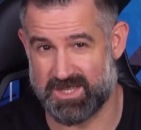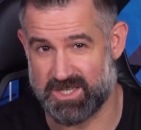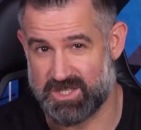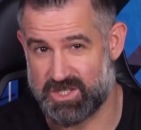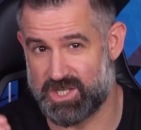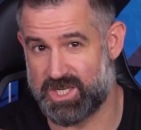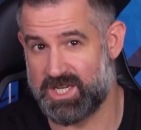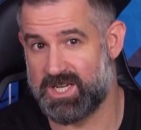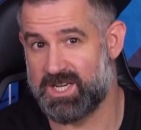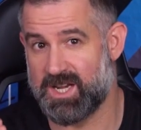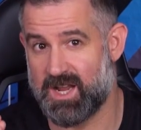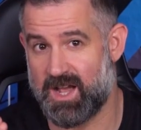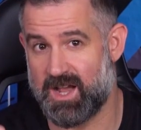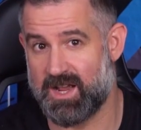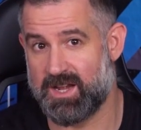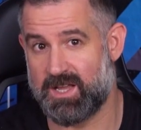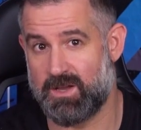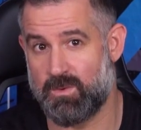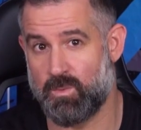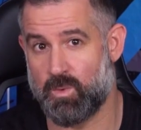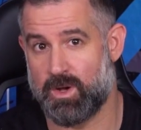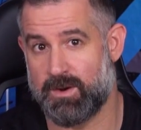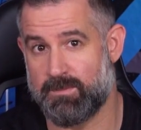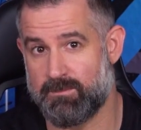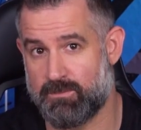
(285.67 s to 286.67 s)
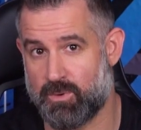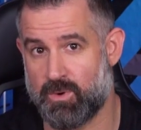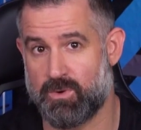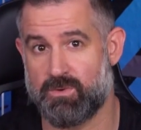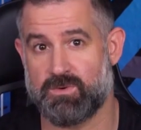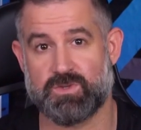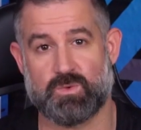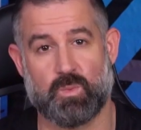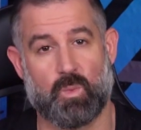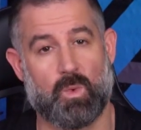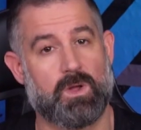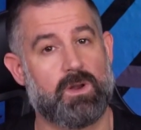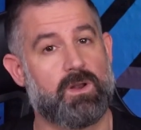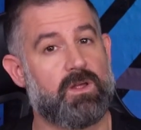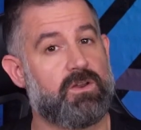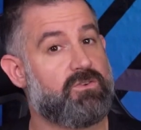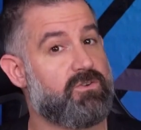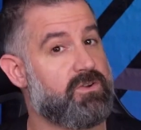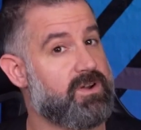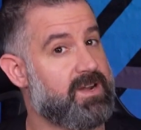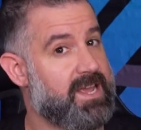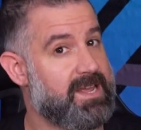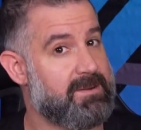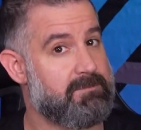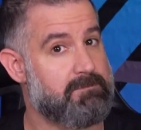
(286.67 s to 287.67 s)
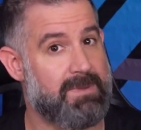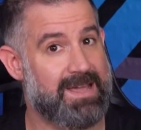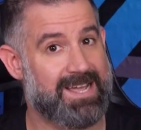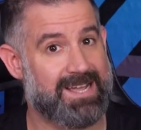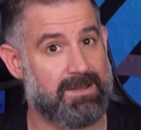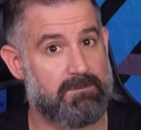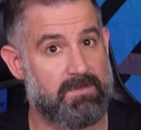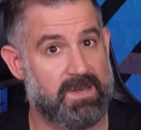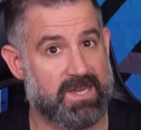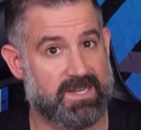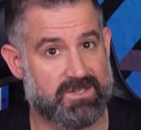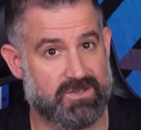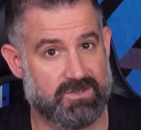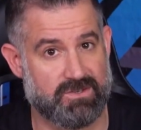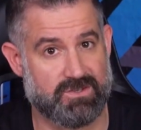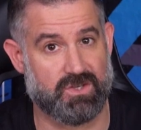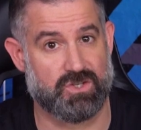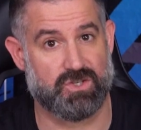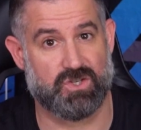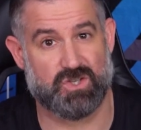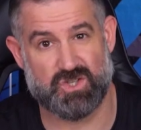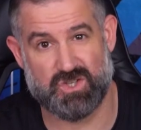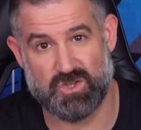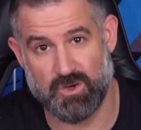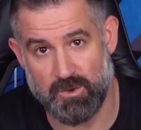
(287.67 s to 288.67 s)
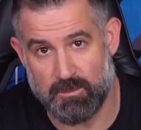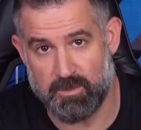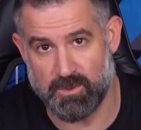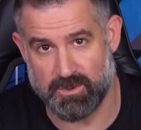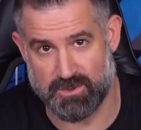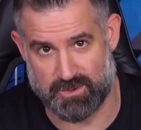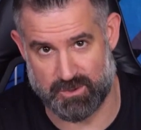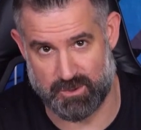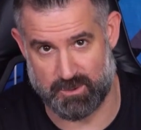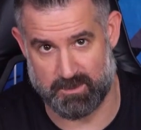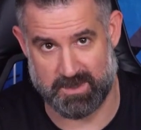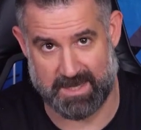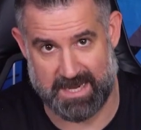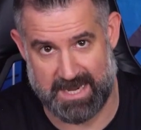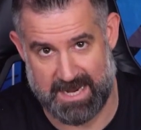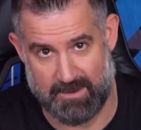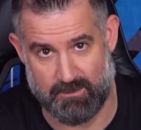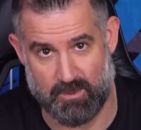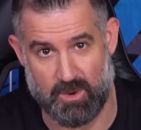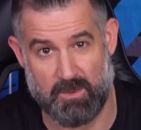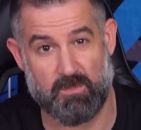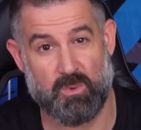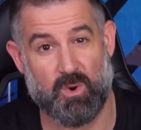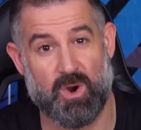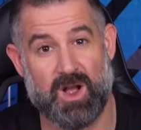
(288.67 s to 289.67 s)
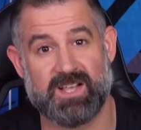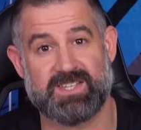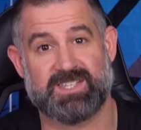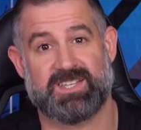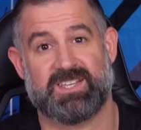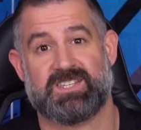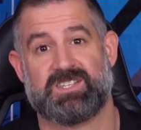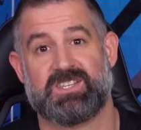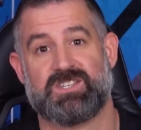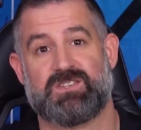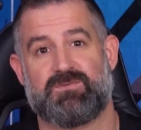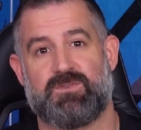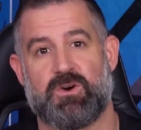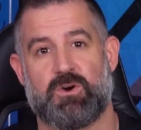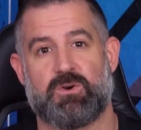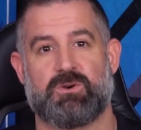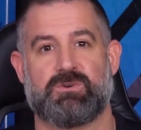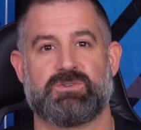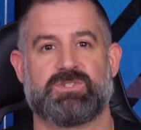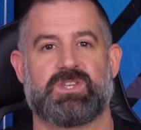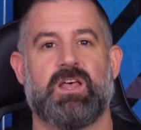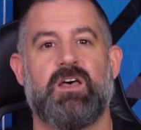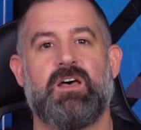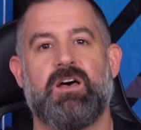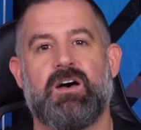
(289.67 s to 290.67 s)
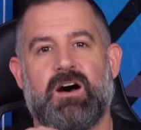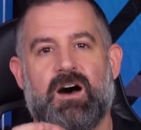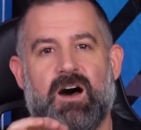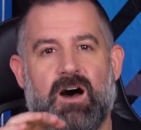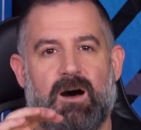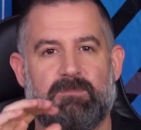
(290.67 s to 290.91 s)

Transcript: the G91 PRO's 108 megapixels super zoom camera processes photos